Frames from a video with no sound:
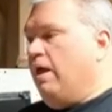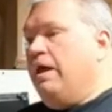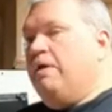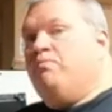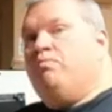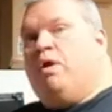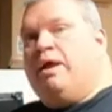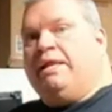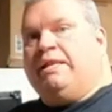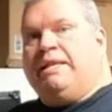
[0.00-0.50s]

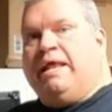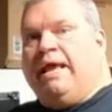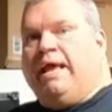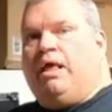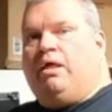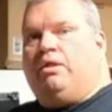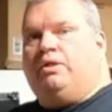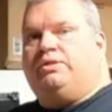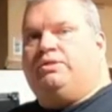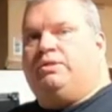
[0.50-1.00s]
and right
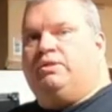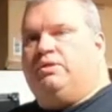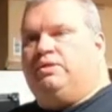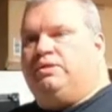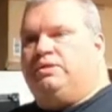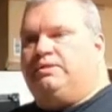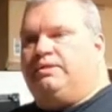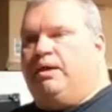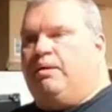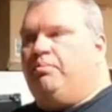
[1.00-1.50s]
now until
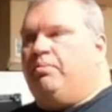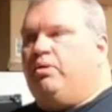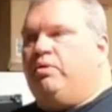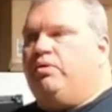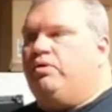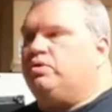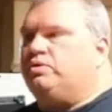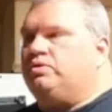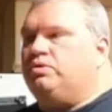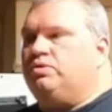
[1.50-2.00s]
December,
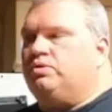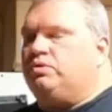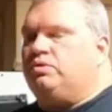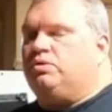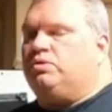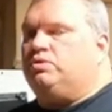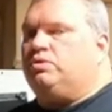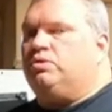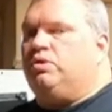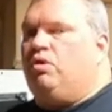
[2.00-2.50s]
there's
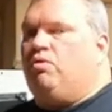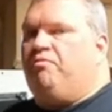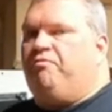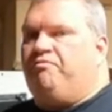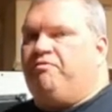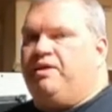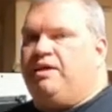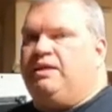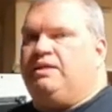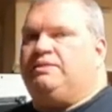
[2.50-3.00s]
there's no
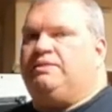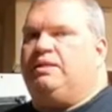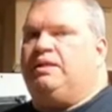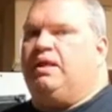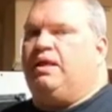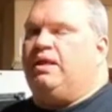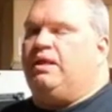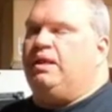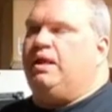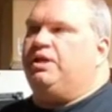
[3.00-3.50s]
fees,
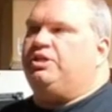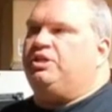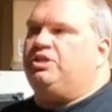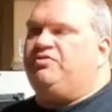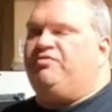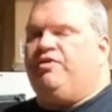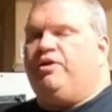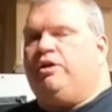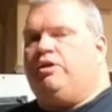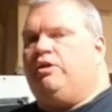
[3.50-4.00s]
and and I
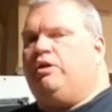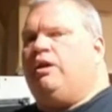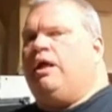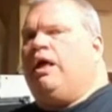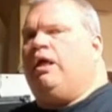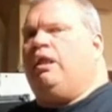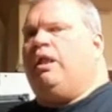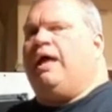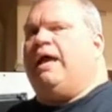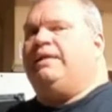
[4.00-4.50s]
just figured it
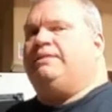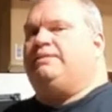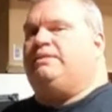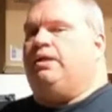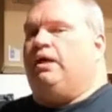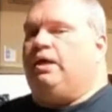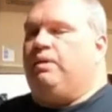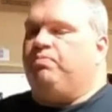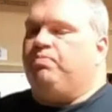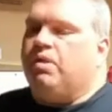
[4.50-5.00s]
out last
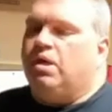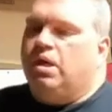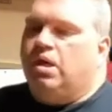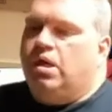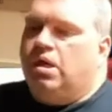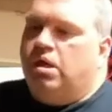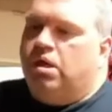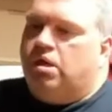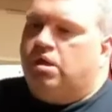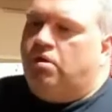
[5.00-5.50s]
night.
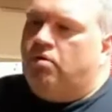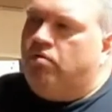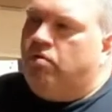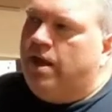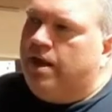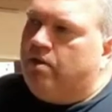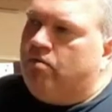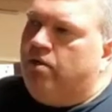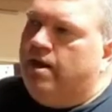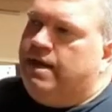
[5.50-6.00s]
That
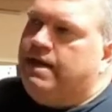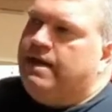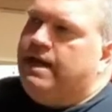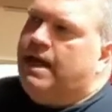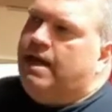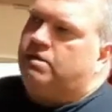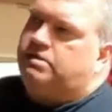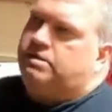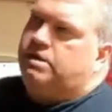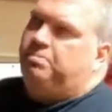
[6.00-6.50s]
like right
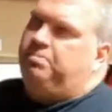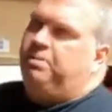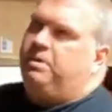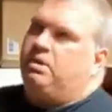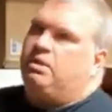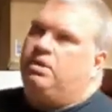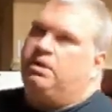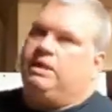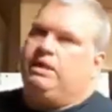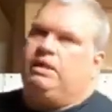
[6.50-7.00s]
now,
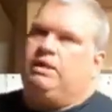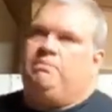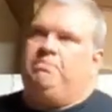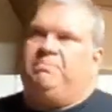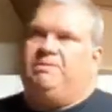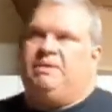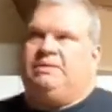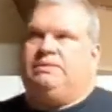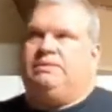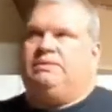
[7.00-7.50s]
typically in a
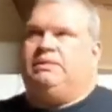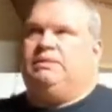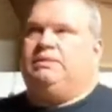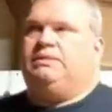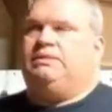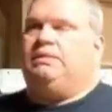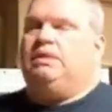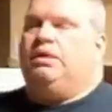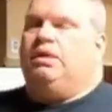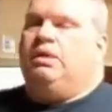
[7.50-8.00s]

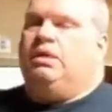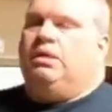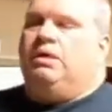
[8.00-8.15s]
business